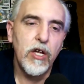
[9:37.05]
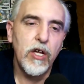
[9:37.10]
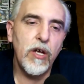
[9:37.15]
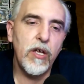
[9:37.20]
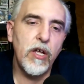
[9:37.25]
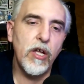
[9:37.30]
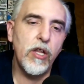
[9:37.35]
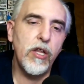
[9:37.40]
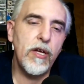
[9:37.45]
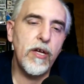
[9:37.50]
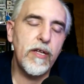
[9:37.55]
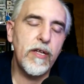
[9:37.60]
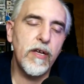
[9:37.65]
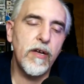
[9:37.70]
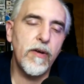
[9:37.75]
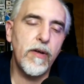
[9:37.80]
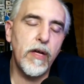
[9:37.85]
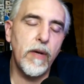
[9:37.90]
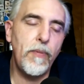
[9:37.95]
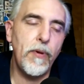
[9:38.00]

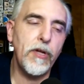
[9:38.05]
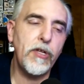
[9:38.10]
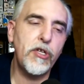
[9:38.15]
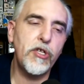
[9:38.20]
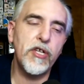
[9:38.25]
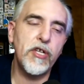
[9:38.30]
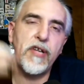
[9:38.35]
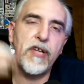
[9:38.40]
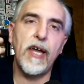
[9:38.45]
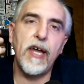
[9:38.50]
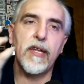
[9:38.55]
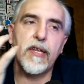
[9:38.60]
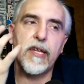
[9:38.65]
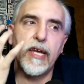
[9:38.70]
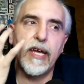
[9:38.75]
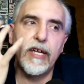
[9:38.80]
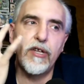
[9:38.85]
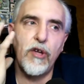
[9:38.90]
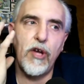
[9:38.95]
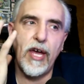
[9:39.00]
you're picturing the
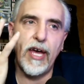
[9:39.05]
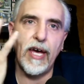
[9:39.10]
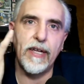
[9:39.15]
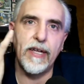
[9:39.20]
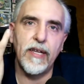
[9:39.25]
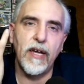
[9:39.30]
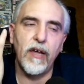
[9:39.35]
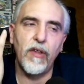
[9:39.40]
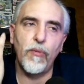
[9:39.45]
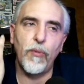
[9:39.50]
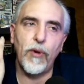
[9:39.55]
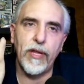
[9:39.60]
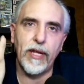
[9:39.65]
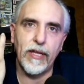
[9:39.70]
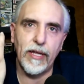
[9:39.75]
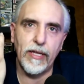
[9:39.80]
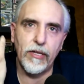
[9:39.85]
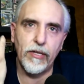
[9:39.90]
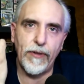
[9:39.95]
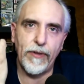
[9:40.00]
Dalek in your head, the
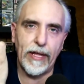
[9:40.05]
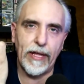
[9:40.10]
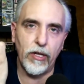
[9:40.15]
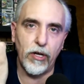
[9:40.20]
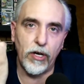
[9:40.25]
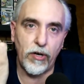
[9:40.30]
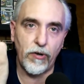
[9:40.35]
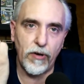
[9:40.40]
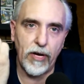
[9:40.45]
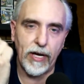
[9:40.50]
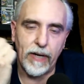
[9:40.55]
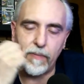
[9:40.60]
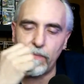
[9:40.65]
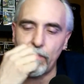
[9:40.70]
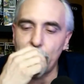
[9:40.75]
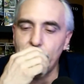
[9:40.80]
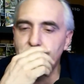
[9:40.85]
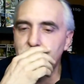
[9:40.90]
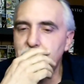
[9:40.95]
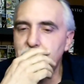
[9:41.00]
way they look, right?